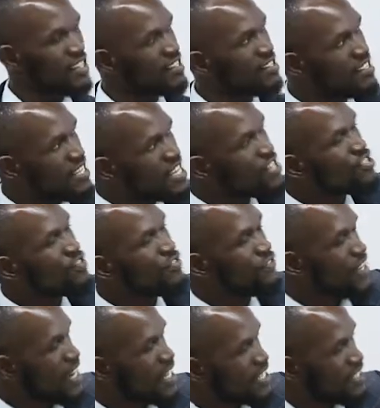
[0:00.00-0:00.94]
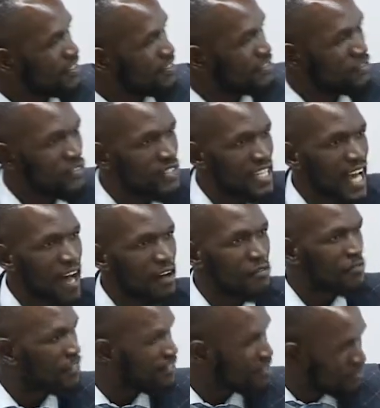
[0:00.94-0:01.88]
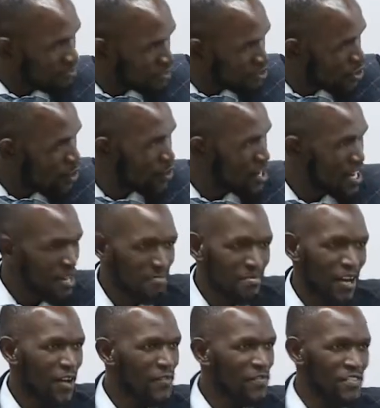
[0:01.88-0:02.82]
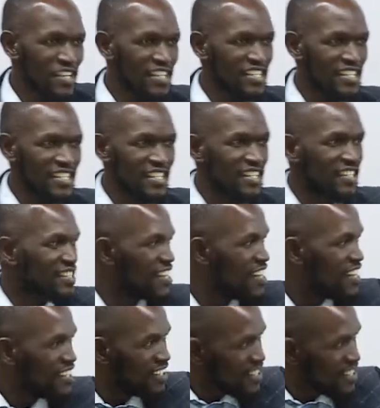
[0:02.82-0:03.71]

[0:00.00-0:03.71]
it's this effective without talking about this, this